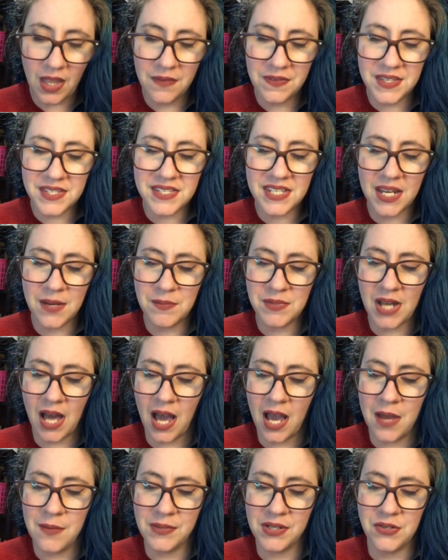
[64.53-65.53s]
At the same
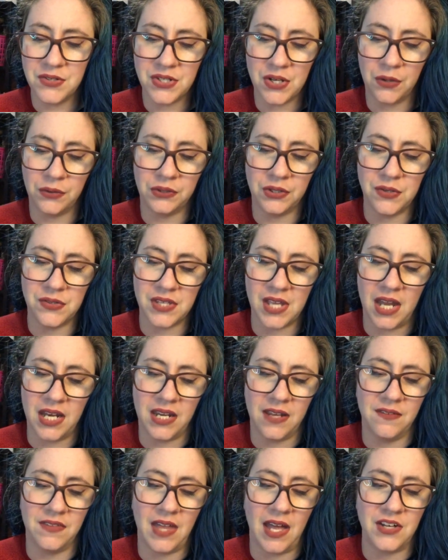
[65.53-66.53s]
time, you don't lose
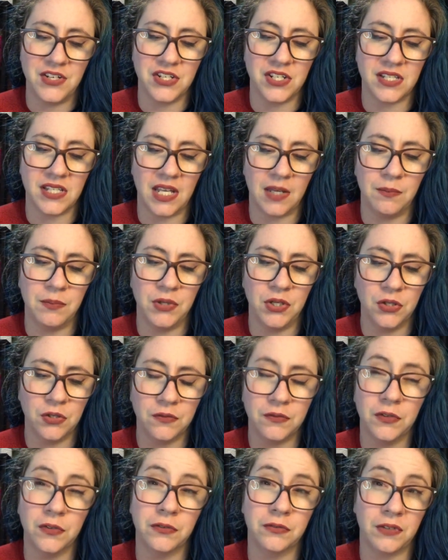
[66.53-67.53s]
any of that just like
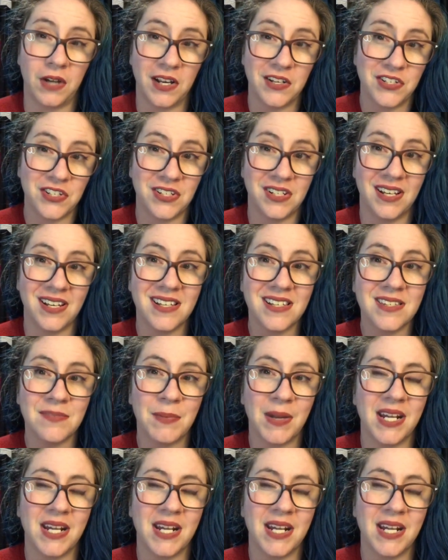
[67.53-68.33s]
beautiful freshness,